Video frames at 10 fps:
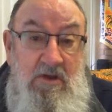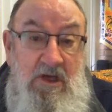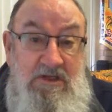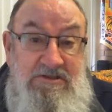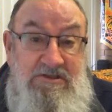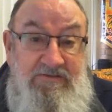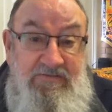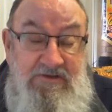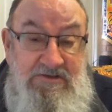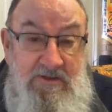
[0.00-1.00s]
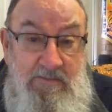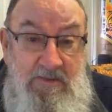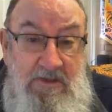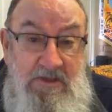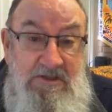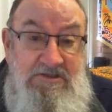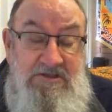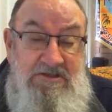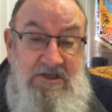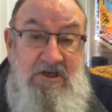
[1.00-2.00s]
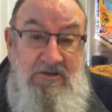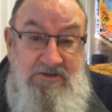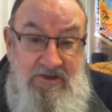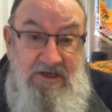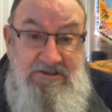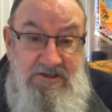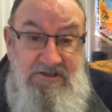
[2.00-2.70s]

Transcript: and this is the first step, this is enculturation,